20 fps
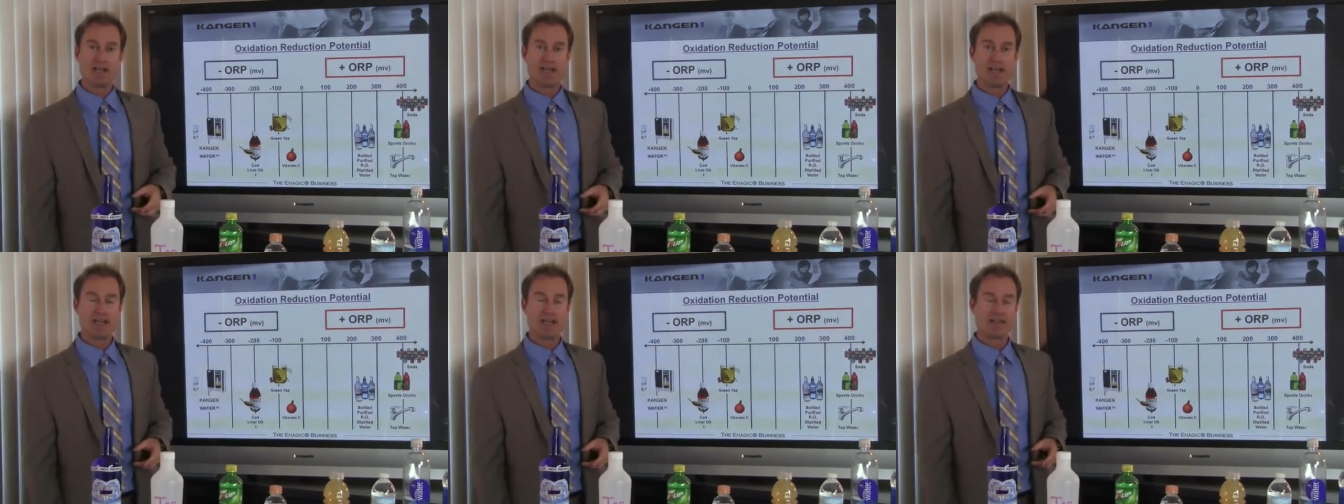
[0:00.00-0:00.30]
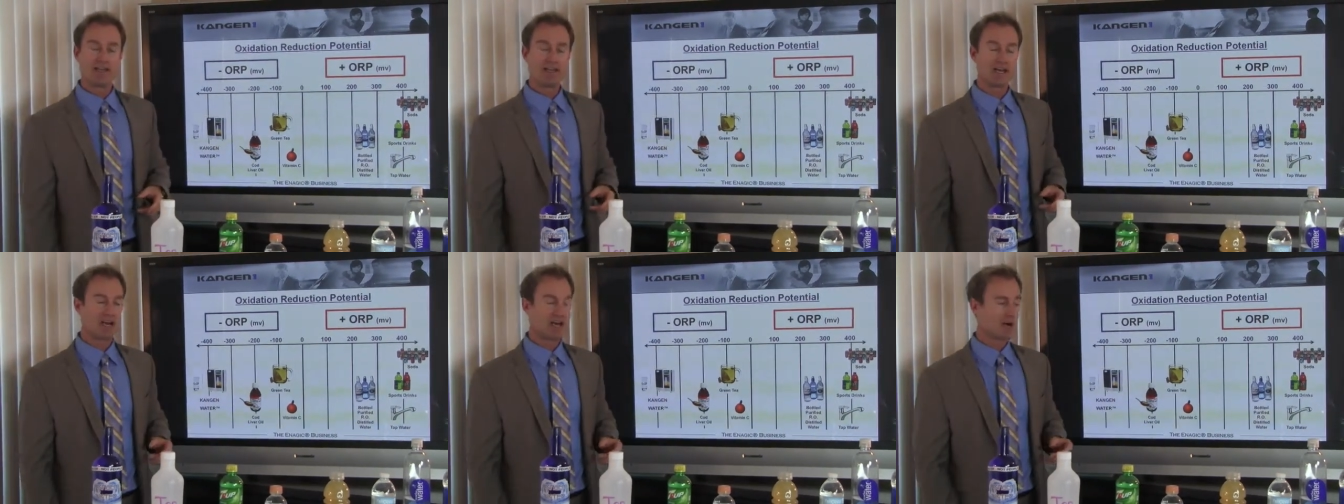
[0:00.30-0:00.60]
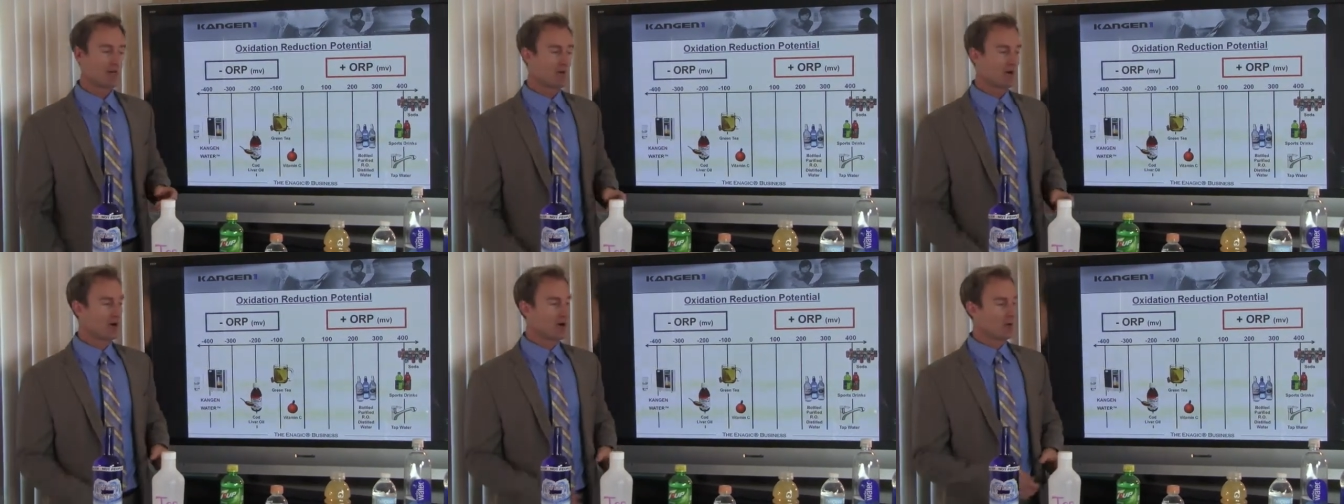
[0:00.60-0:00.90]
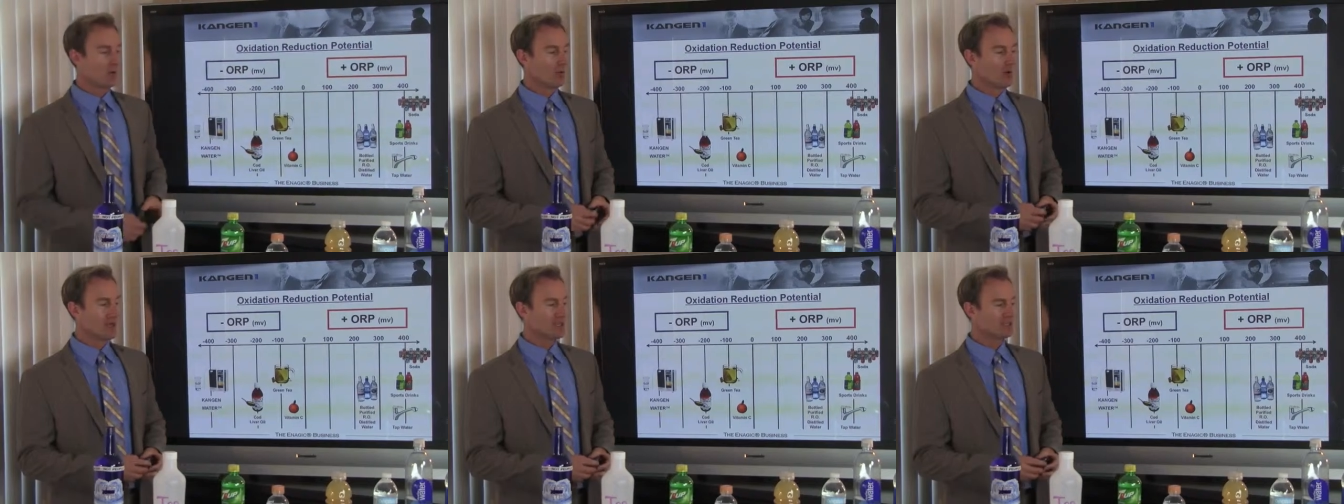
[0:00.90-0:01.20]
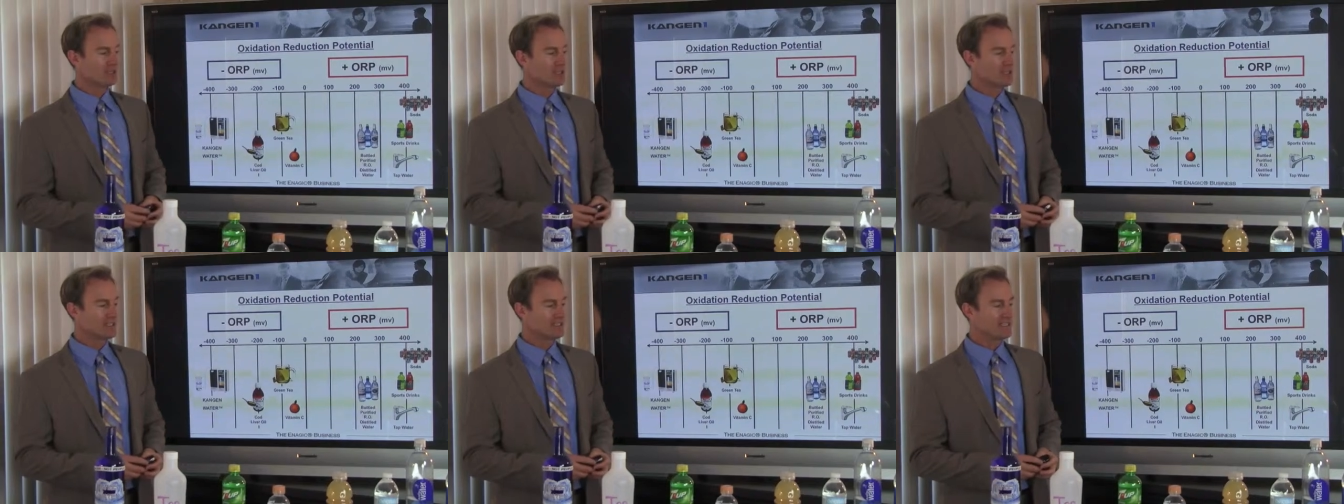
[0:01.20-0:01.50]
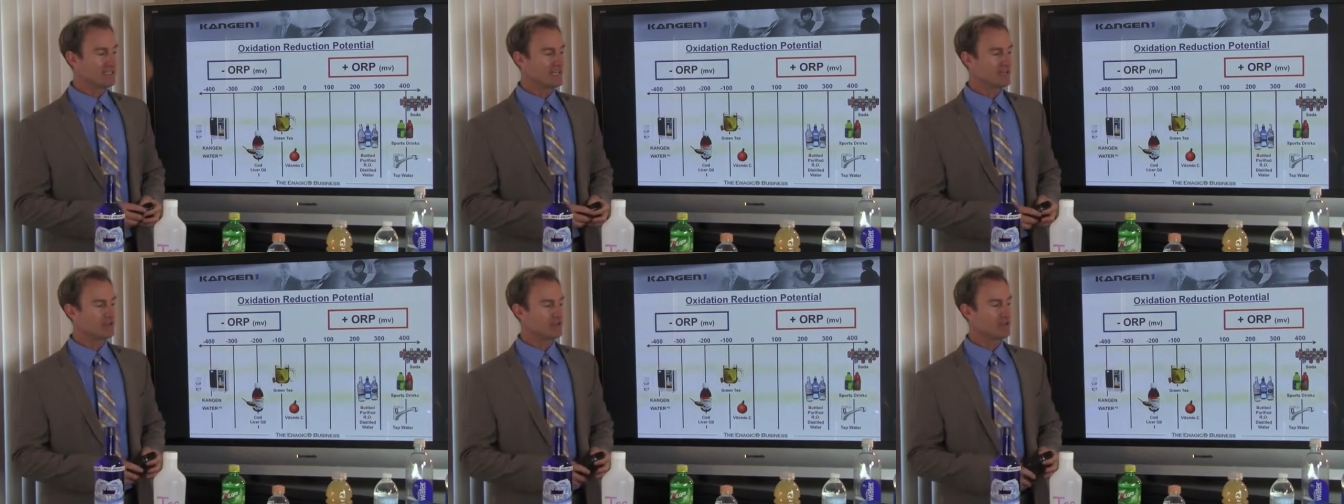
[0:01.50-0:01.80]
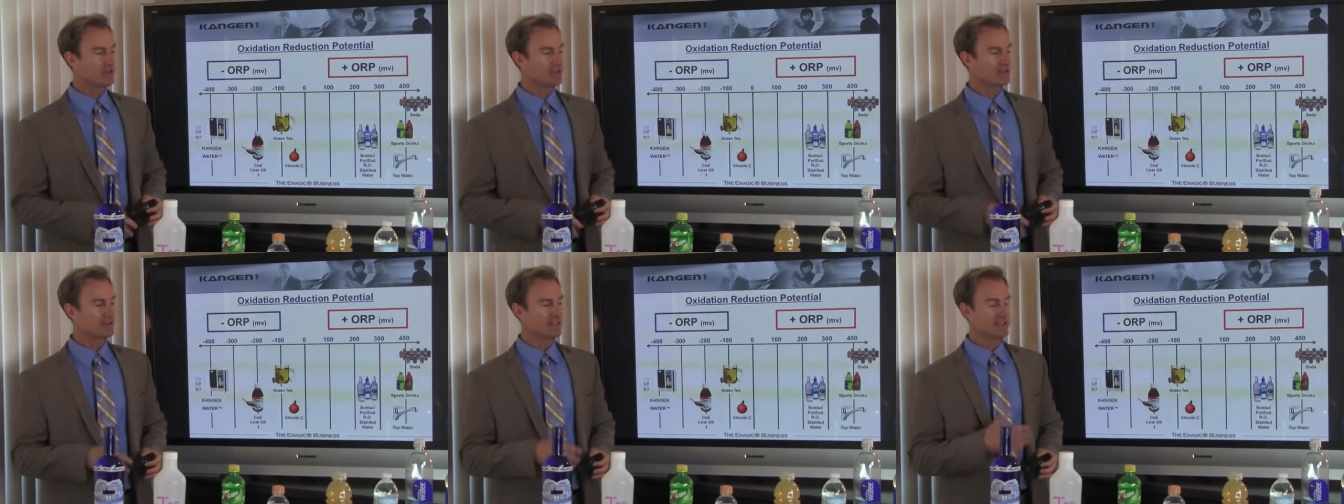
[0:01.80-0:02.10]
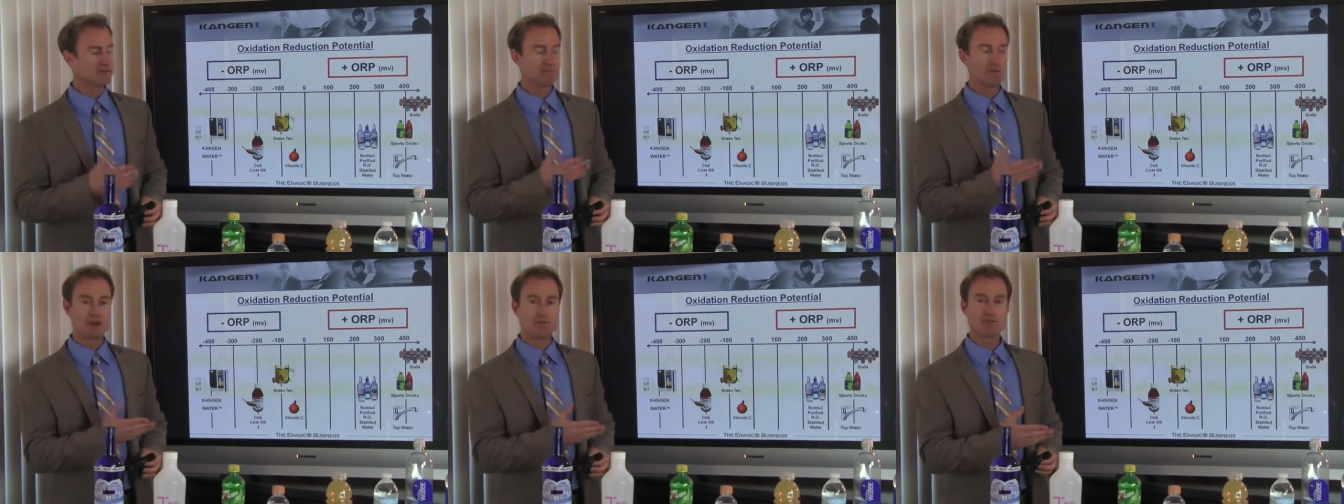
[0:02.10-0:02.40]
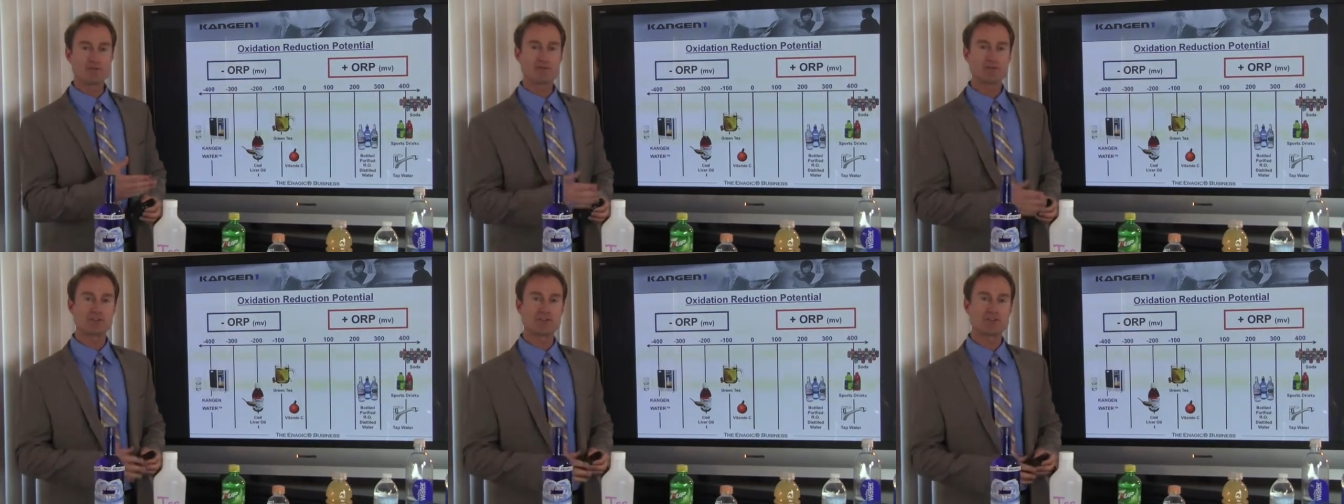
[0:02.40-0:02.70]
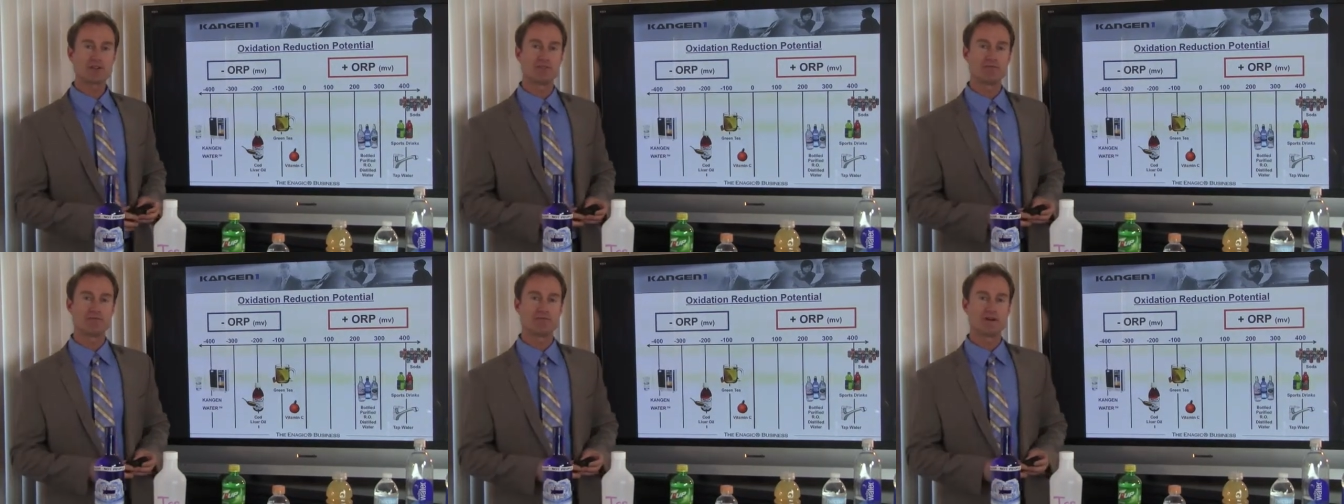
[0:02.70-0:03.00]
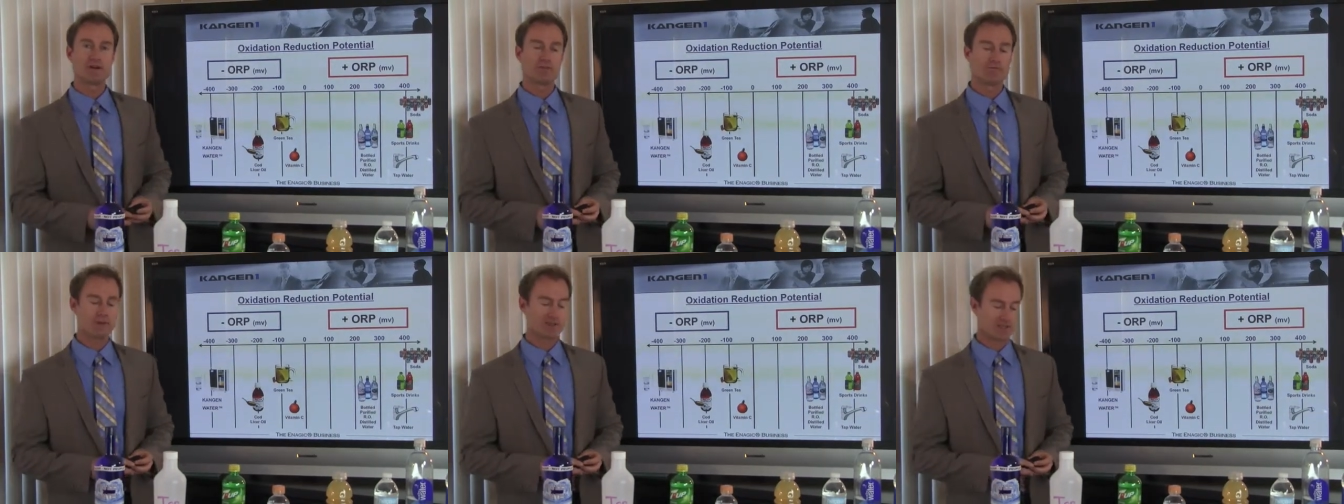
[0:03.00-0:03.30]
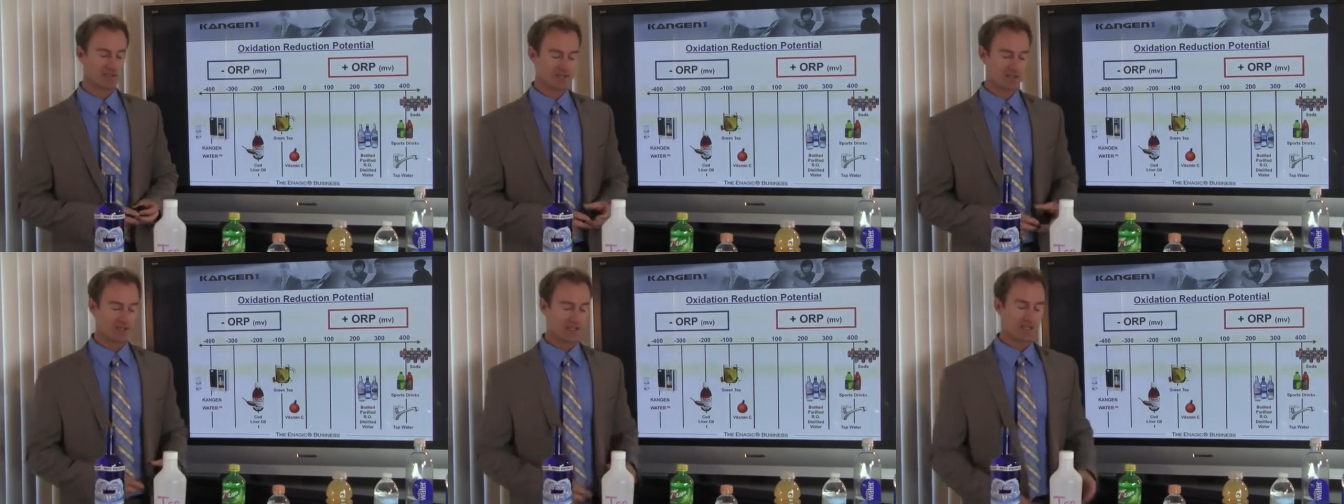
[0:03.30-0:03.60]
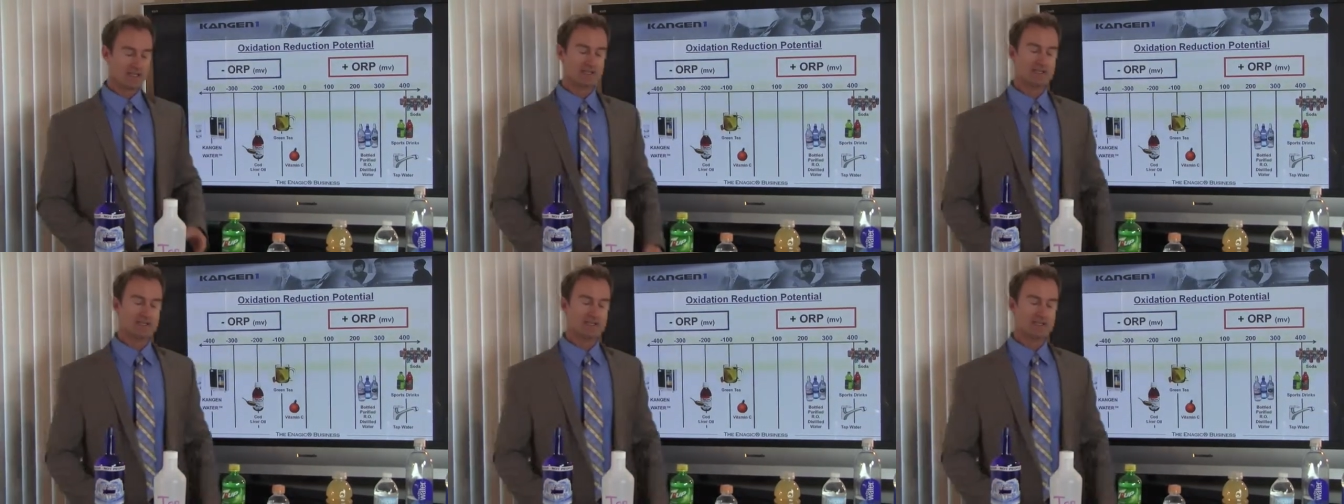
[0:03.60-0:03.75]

and we're actually going to take a look at these beverages here in front of us